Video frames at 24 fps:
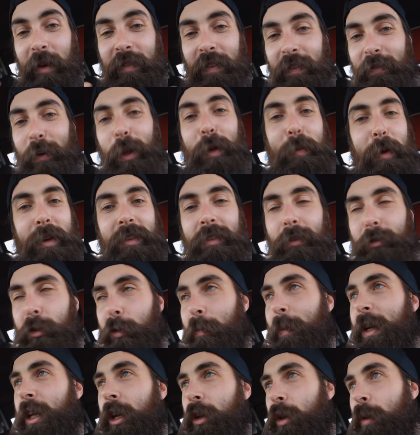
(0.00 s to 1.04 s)
if you follow me on
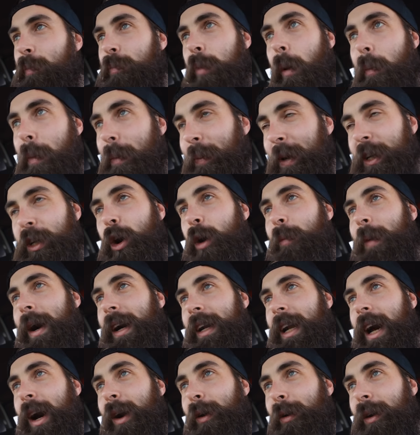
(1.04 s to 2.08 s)
social media, you probably know by
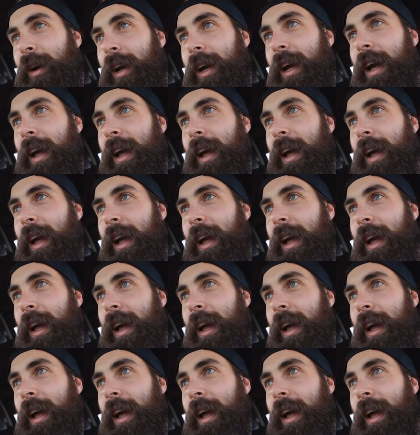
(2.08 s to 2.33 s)
now